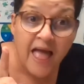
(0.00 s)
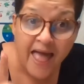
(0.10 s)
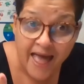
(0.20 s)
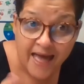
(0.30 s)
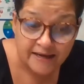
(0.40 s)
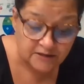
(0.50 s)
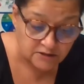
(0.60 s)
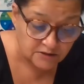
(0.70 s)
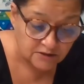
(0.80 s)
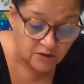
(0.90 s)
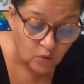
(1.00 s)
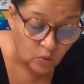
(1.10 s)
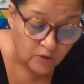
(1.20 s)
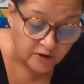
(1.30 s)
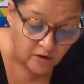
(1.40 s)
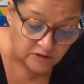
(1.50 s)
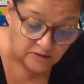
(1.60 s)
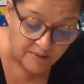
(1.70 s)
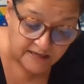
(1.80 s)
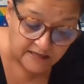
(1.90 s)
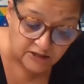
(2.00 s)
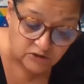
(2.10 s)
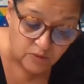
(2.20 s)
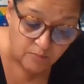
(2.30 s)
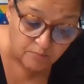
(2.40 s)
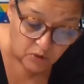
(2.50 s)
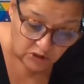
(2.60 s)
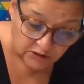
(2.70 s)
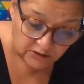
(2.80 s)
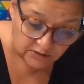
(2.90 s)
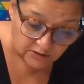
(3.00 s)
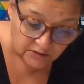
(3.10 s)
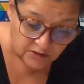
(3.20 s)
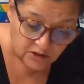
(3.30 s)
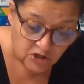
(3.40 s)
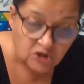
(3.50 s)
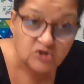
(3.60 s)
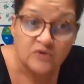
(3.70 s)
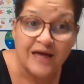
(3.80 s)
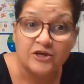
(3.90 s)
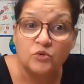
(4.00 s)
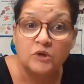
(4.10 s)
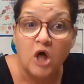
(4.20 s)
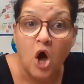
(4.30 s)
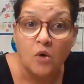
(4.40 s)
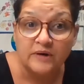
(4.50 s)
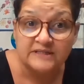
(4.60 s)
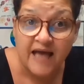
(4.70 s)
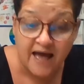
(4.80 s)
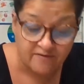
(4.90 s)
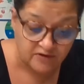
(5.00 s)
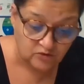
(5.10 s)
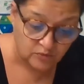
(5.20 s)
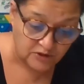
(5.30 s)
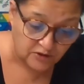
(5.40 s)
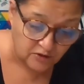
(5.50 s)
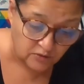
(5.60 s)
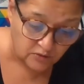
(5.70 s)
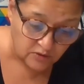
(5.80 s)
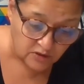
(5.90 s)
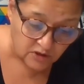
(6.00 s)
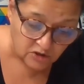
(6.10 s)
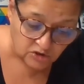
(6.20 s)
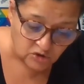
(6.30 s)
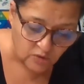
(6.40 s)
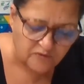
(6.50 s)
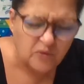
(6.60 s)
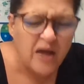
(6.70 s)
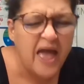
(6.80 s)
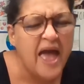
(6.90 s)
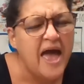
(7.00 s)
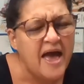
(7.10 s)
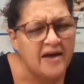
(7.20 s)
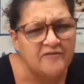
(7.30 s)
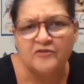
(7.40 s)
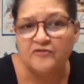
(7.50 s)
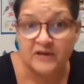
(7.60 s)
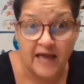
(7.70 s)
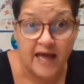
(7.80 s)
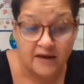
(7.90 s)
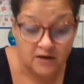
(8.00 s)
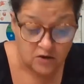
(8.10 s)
and we're going to make it into a book so that you will always have this with you. So if you ever forget,